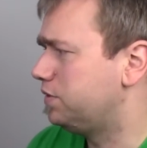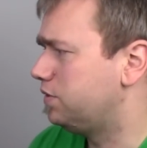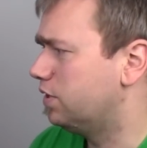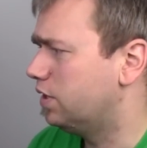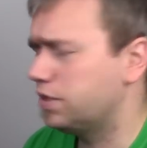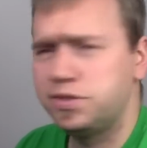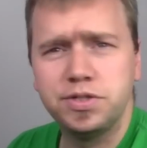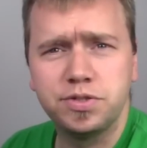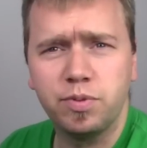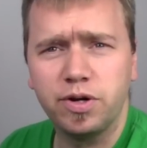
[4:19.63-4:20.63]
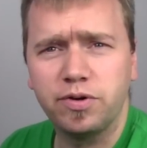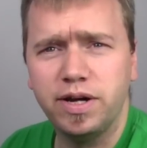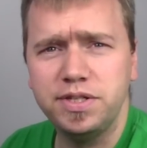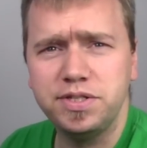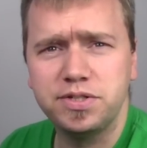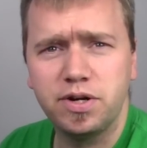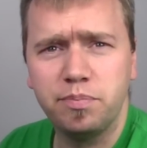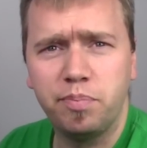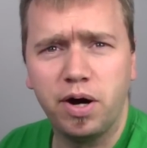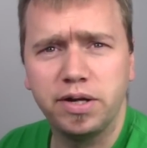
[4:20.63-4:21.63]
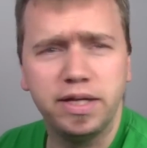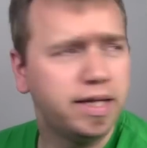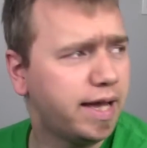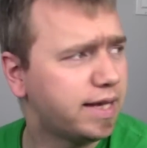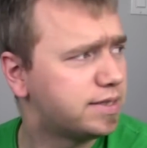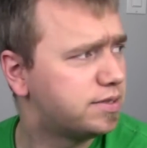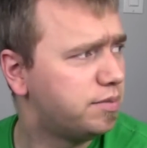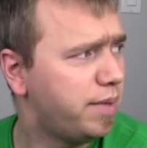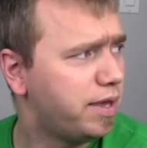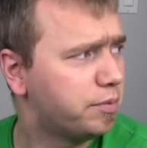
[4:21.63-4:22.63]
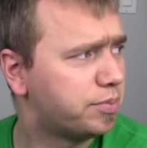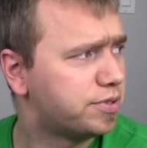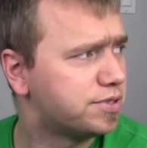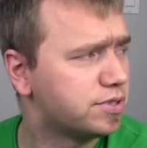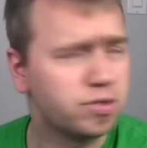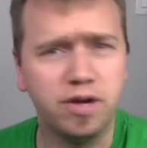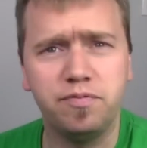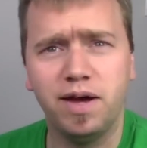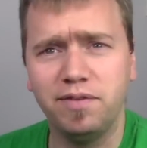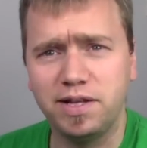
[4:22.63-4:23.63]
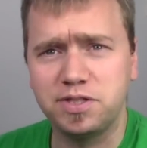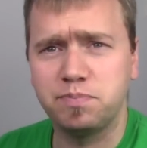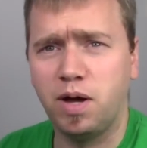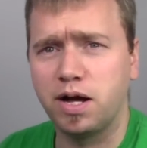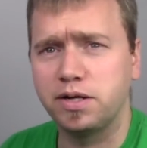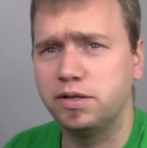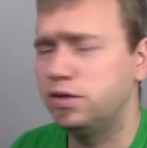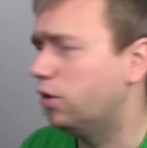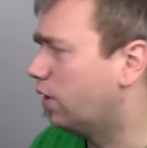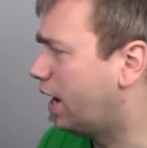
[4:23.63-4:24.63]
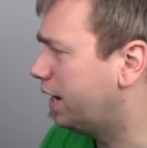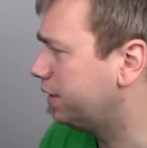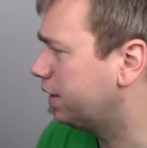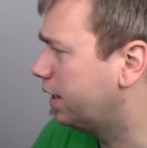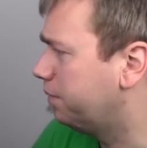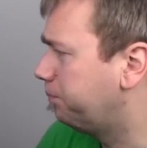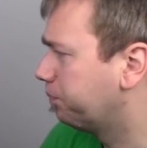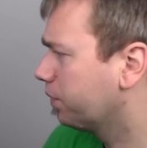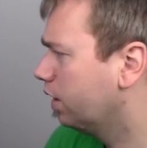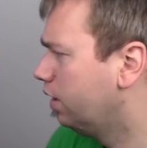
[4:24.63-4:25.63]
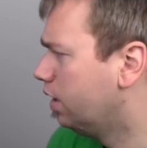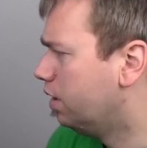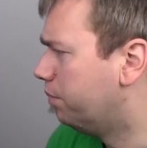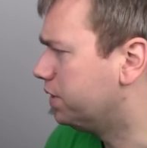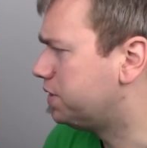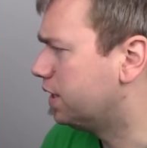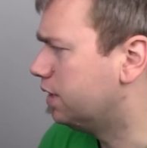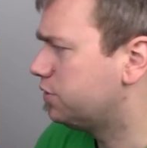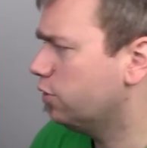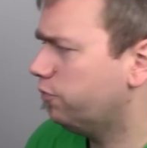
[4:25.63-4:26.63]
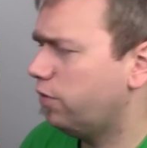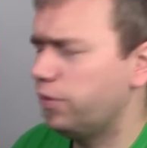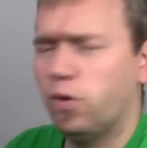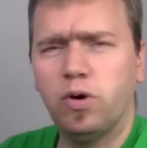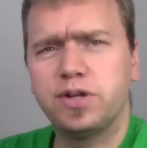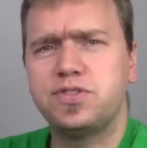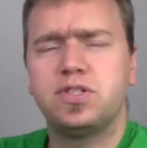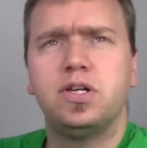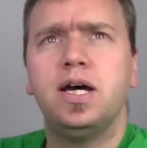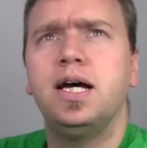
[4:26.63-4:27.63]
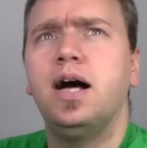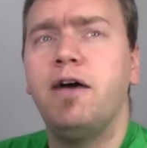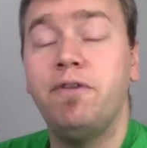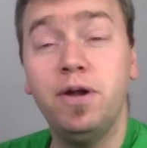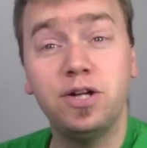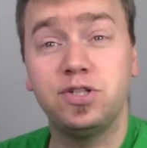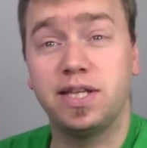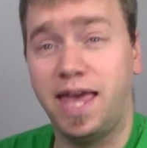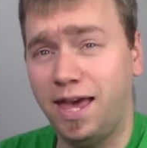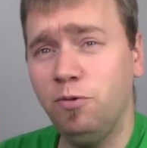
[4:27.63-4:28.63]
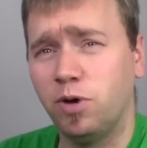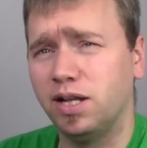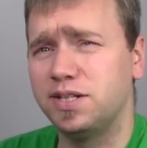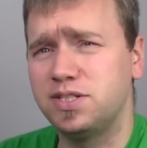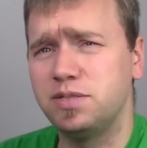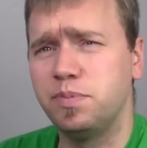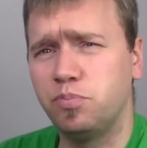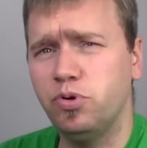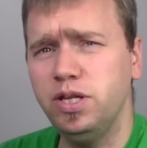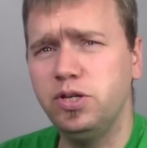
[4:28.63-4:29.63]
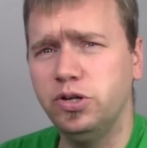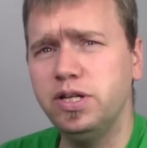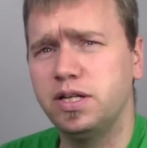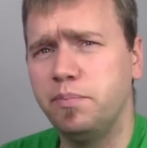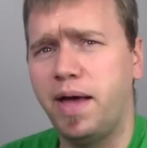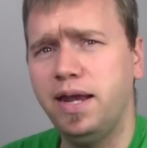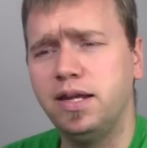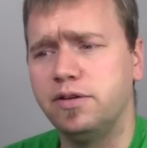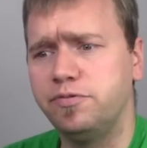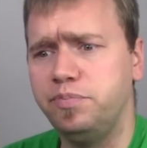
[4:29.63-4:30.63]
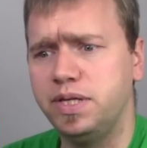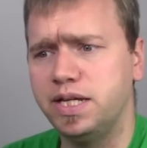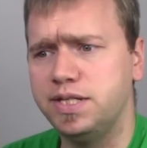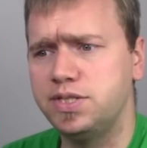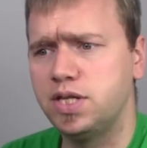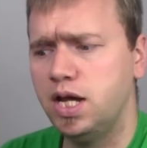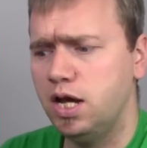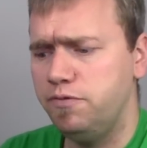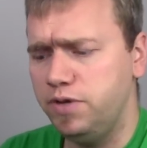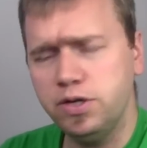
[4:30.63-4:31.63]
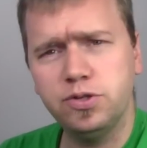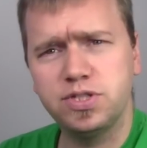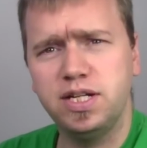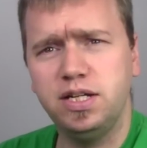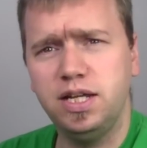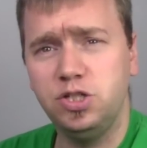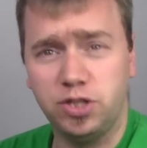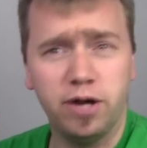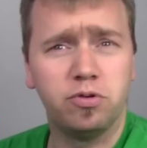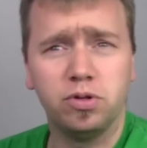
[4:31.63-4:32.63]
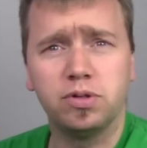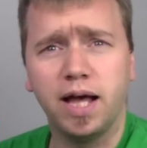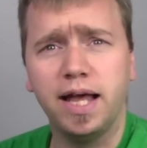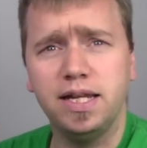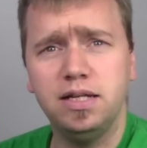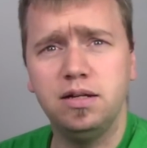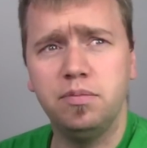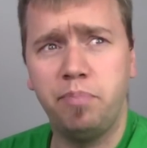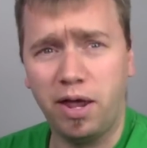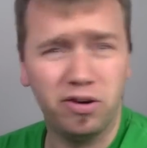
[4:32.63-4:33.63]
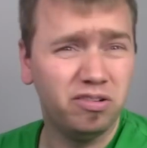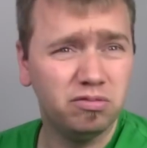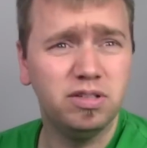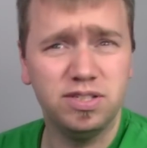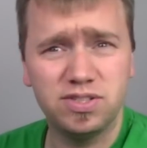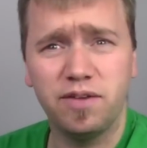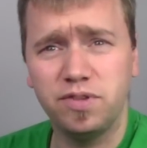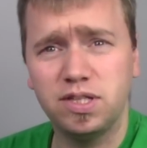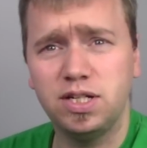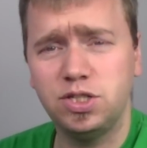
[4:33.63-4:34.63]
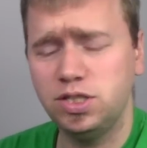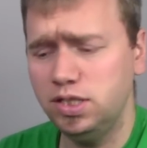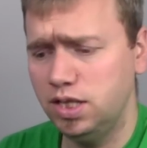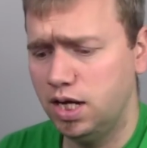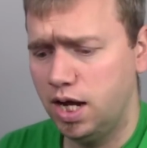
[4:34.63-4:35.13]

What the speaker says: The dog just went crazy and started barking at the male person, so I've let Spock go hide again. But so far with orcs, I found actually the can wall list has been pretty good and competitive, because vehicles in general got better in 7th edition,